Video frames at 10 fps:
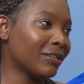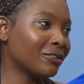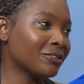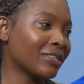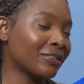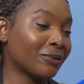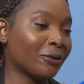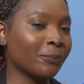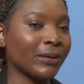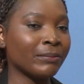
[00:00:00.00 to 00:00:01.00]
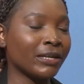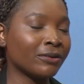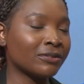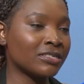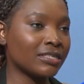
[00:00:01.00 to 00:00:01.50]
Because when you compare my
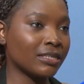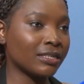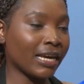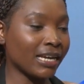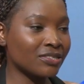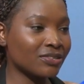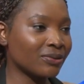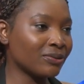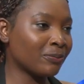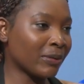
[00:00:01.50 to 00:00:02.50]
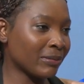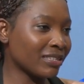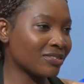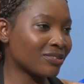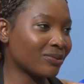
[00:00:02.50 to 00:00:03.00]
notes in high school,
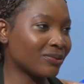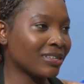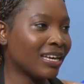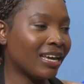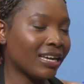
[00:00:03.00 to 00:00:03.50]
primary school,